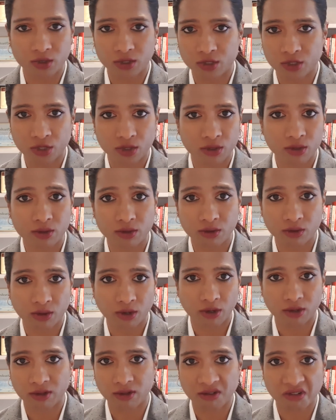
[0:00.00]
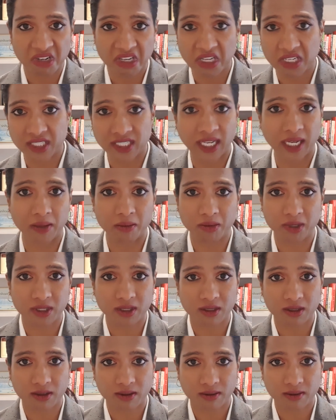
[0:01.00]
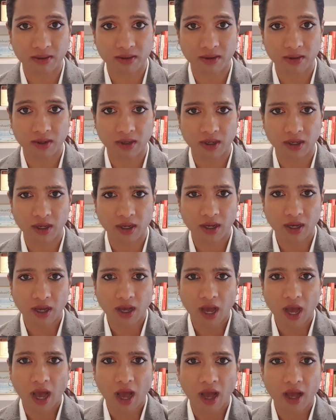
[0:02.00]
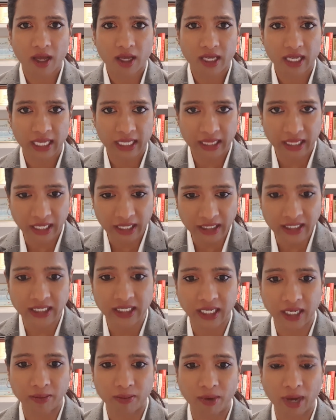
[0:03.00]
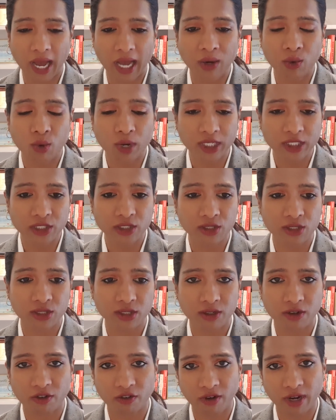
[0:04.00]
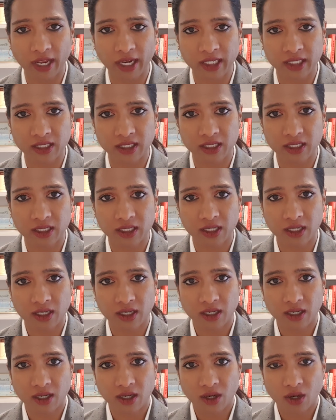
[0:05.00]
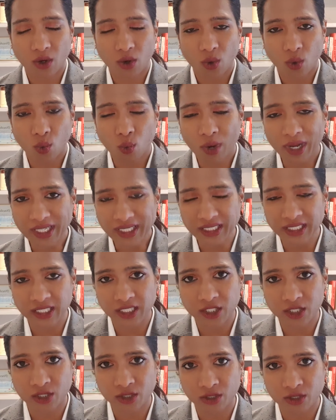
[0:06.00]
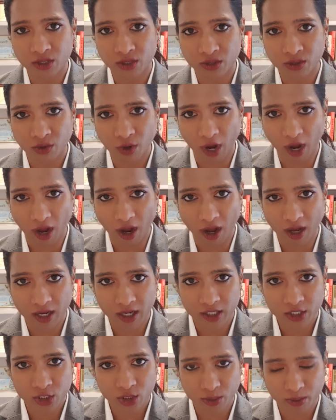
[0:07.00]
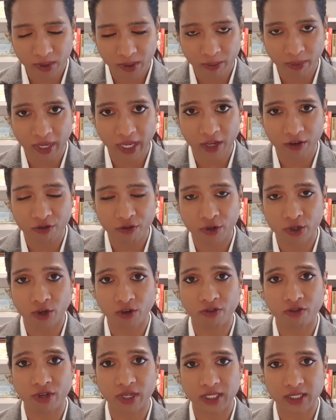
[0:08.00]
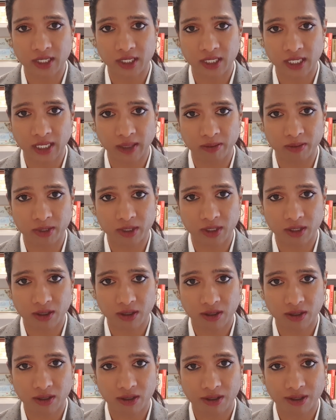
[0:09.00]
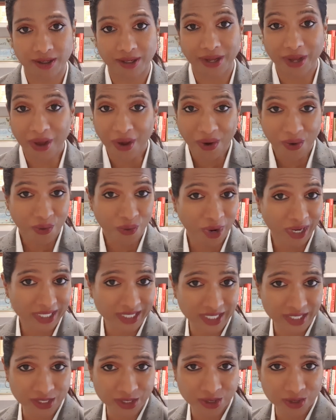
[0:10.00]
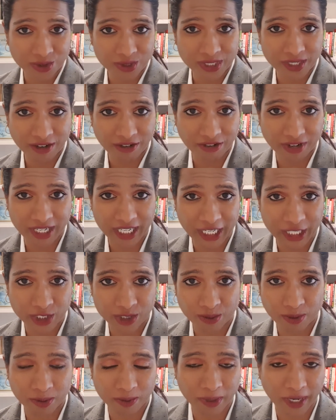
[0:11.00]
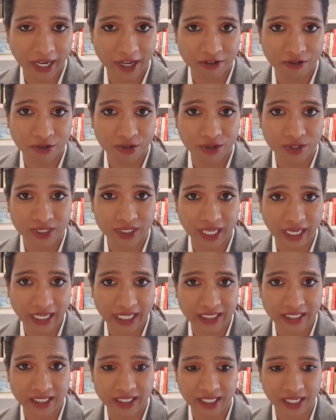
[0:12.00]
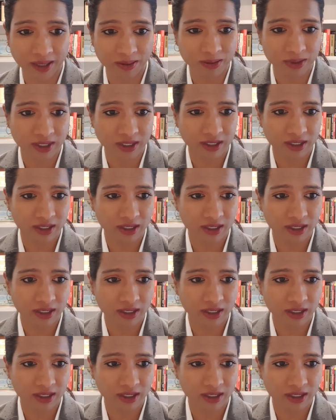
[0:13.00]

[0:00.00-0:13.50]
2 or 3 attempts, in this step, I want you to reflect, what did you do to prepare for your first attempt? What did you do differently to prepare for your second attempt?